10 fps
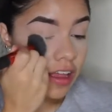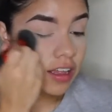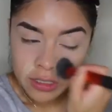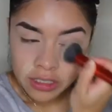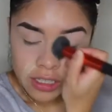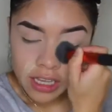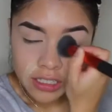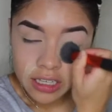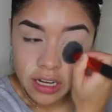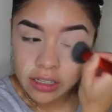I'm just like
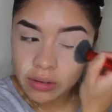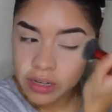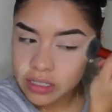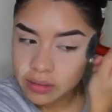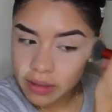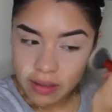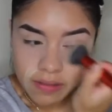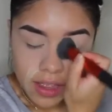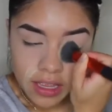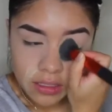setting the rest of my
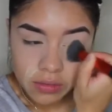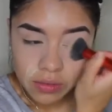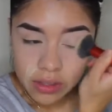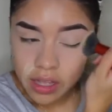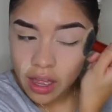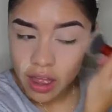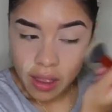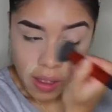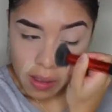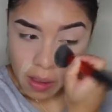face with that.